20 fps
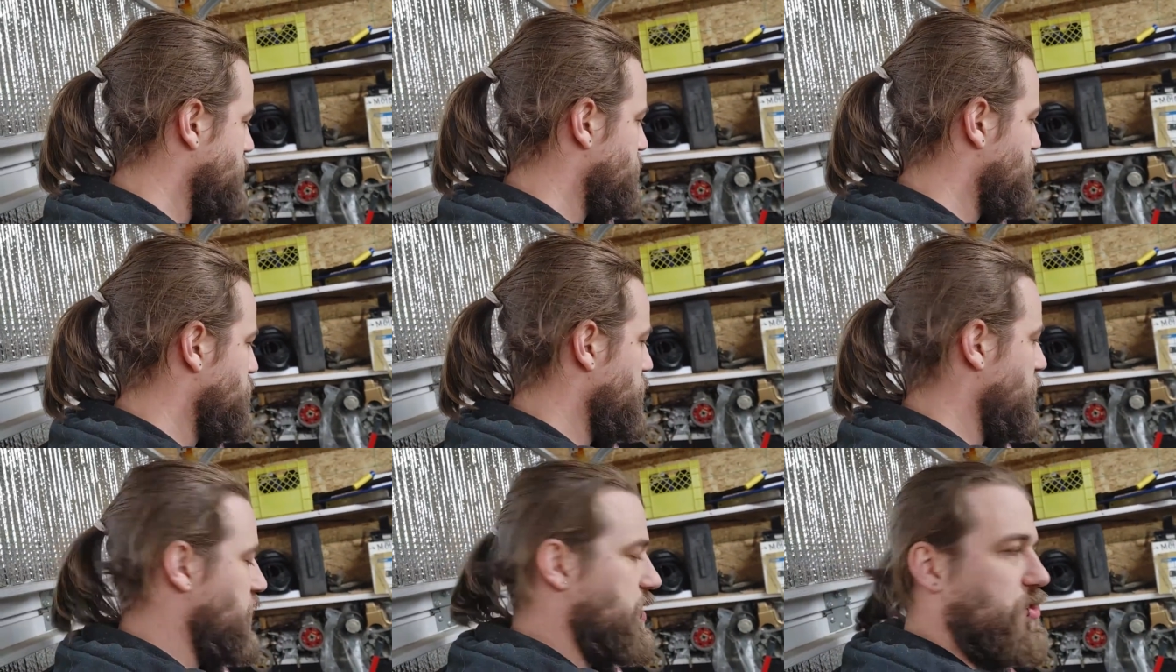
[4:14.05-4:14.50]
up
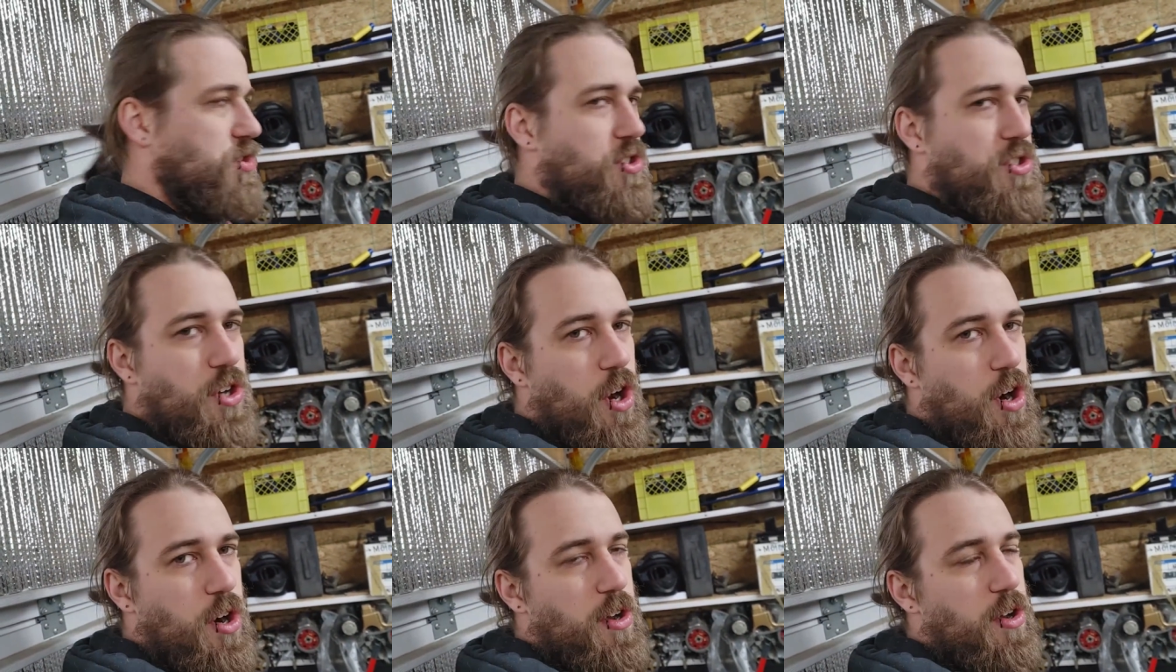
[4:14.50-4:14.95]
to it and
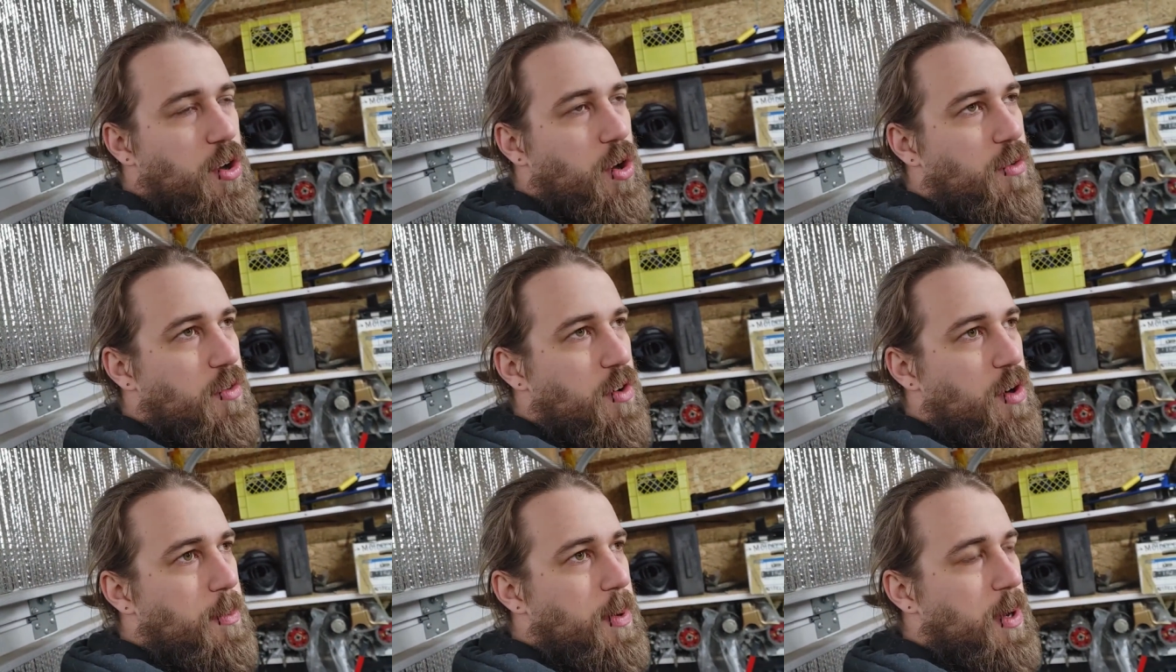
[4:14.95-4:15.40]
just turn it
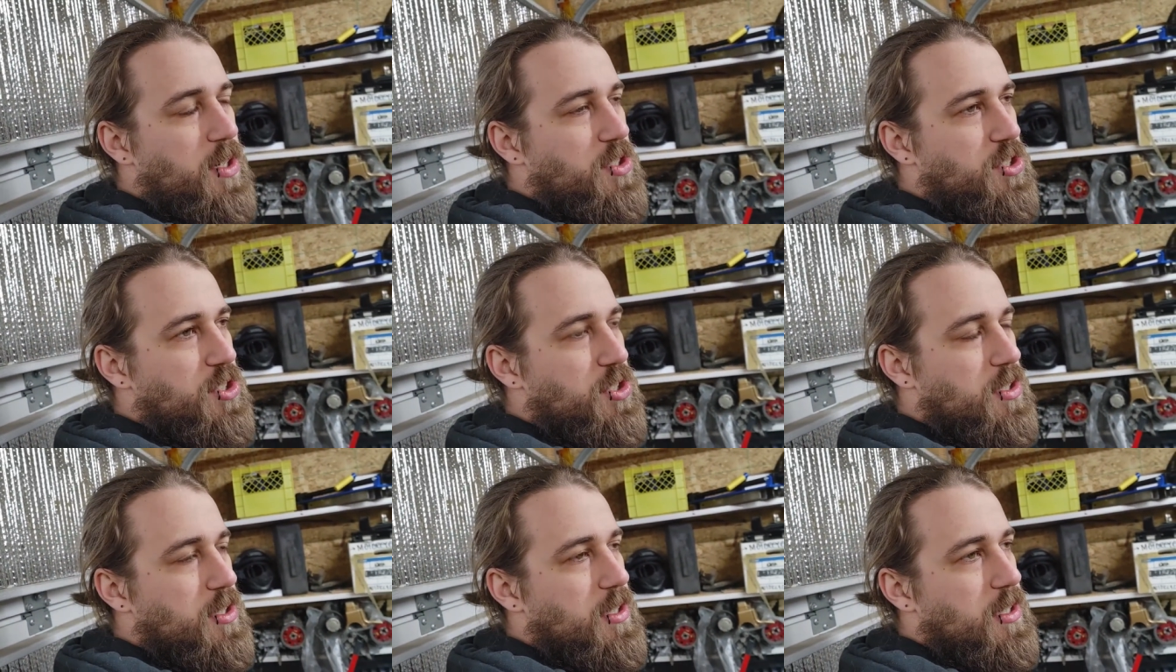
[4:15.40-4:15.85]
over a
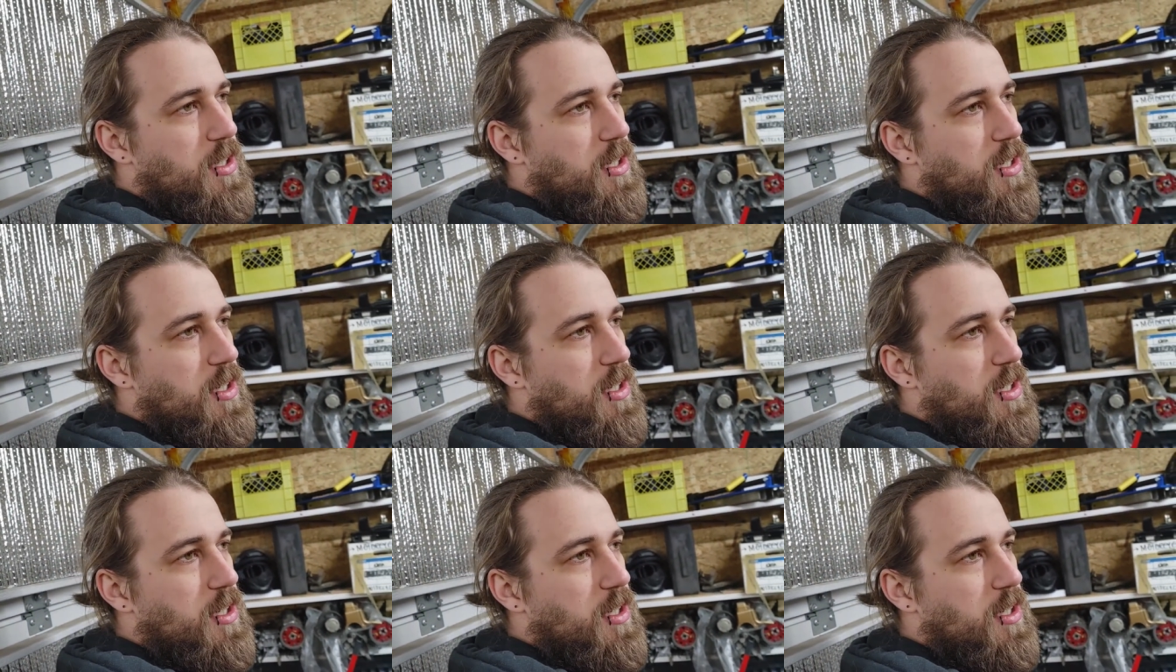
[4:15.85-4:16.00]
bunch.